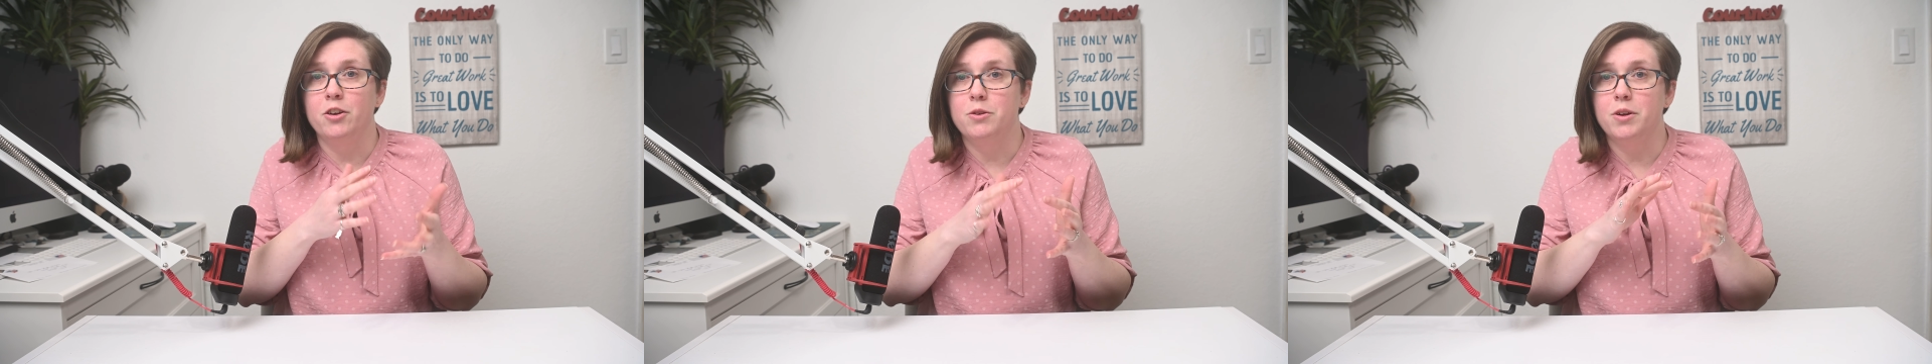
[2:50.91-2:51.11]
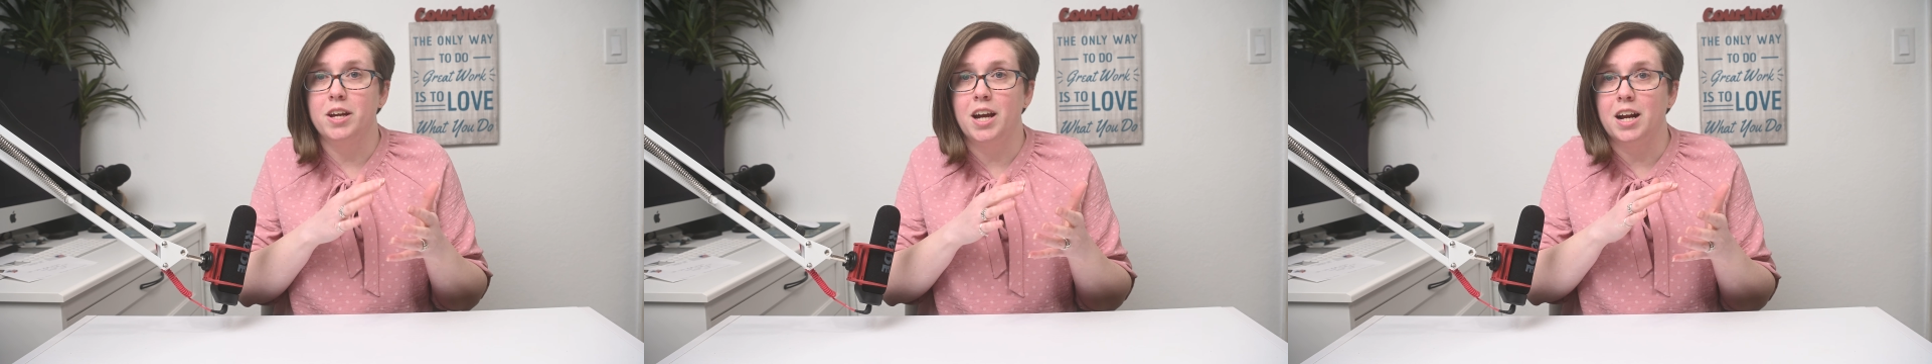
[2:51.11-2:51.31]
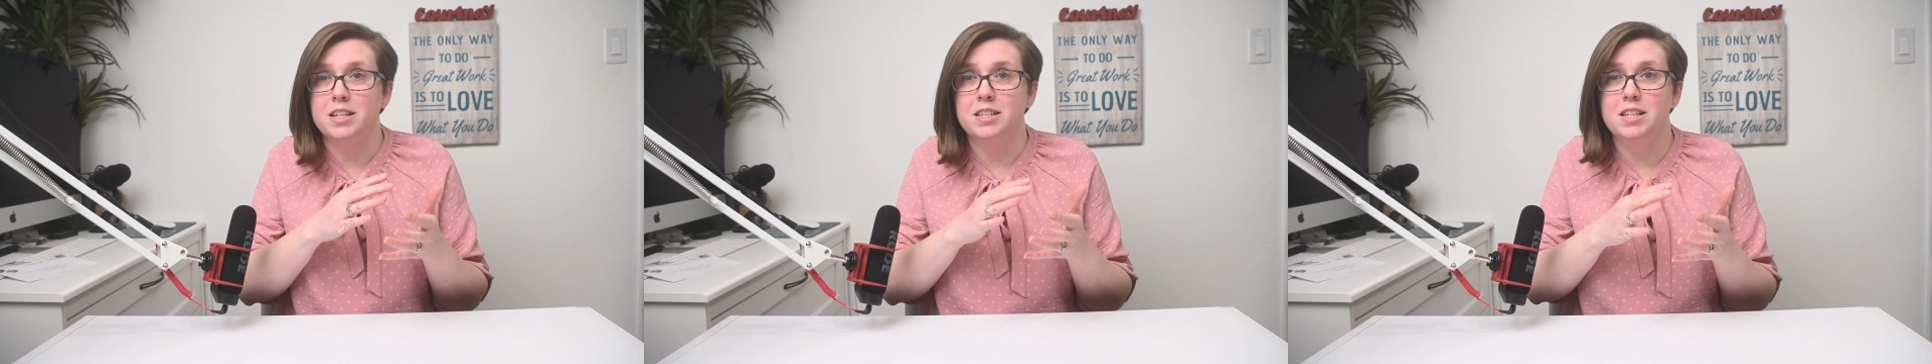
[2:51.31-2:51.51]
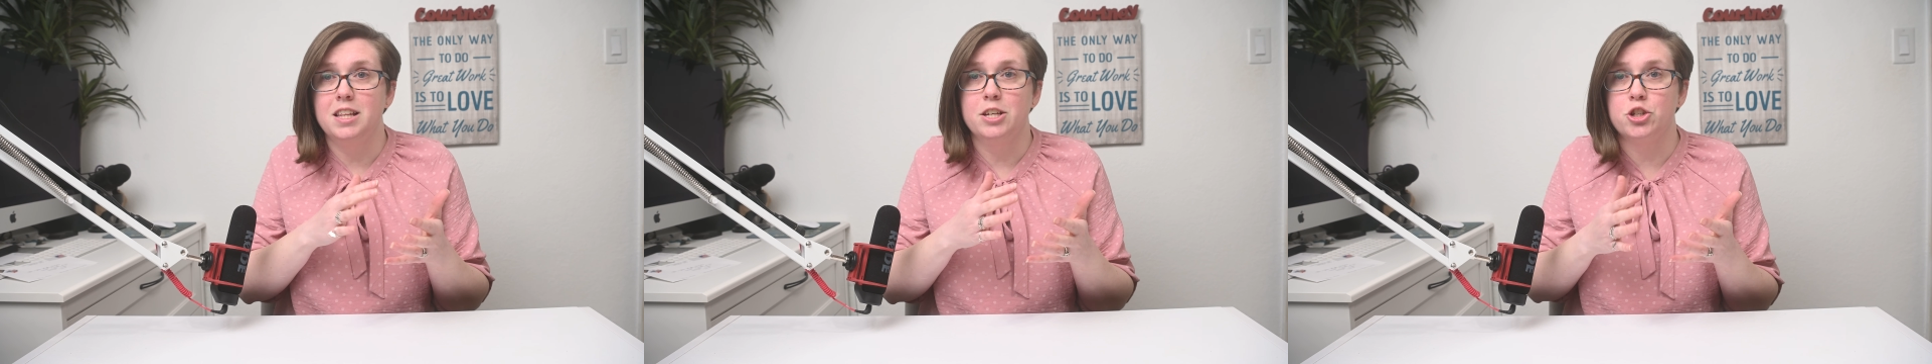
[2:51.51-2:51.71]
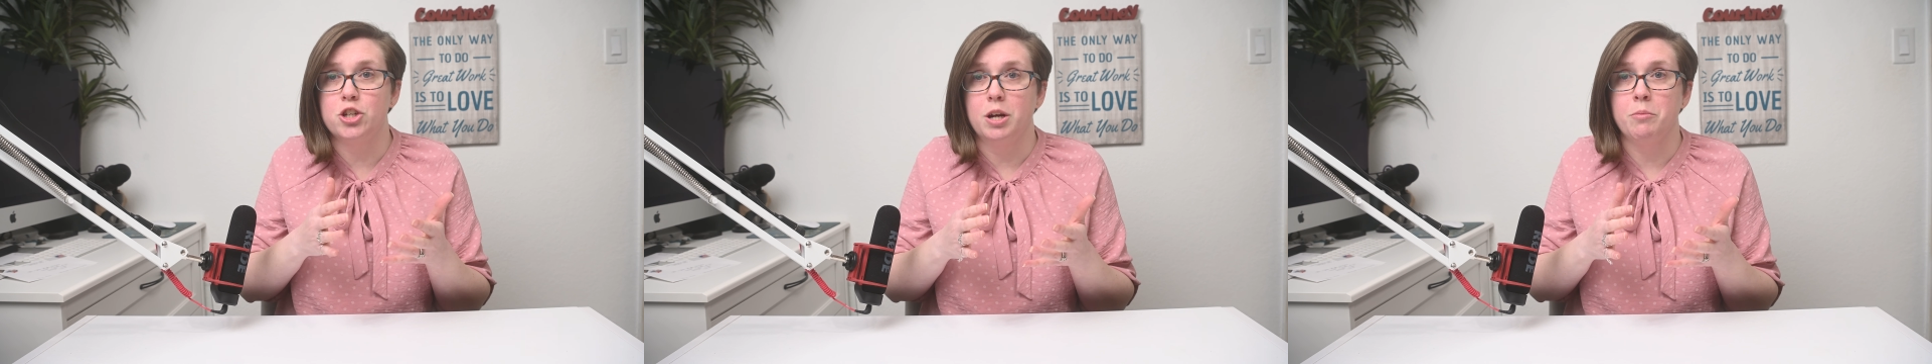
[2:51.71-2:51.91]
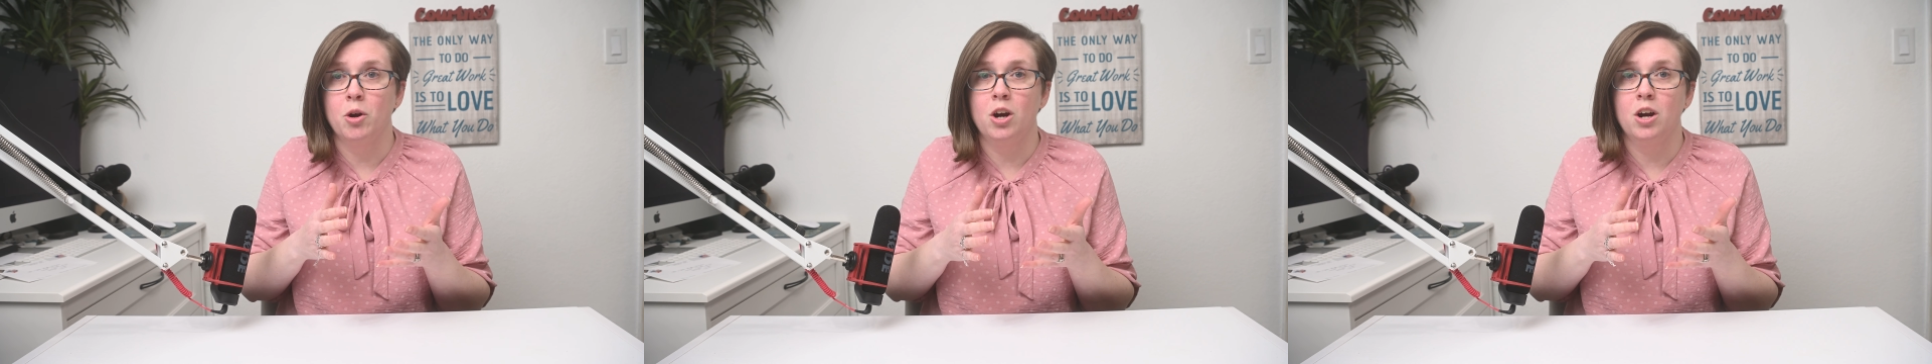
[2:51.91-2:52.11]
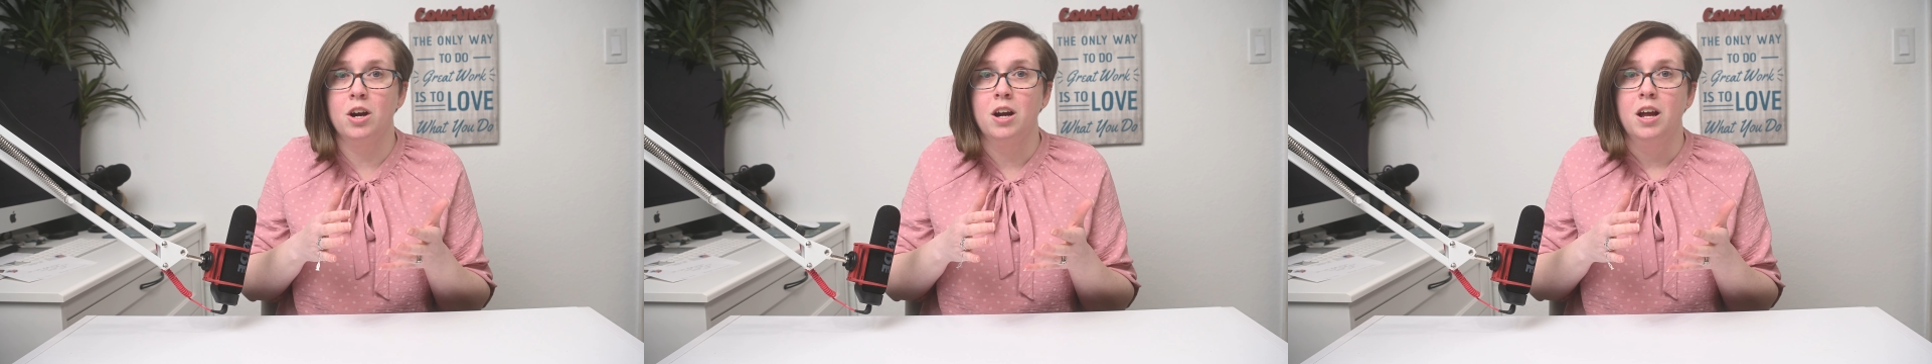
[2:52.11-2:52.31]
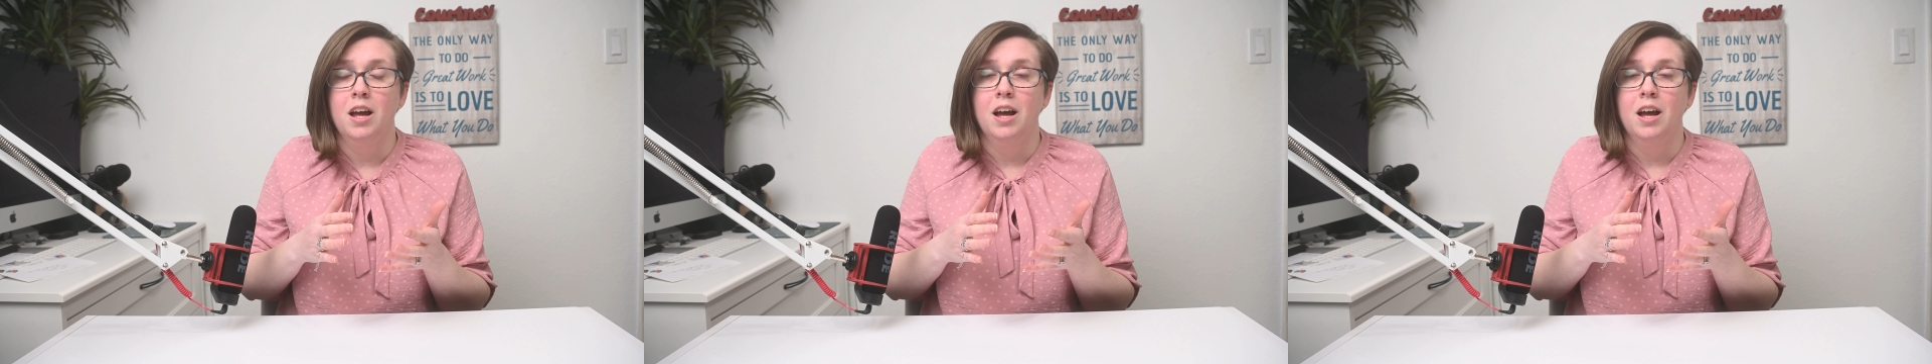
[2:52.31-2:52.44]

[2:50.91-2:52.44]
You can kind of see the shimmer.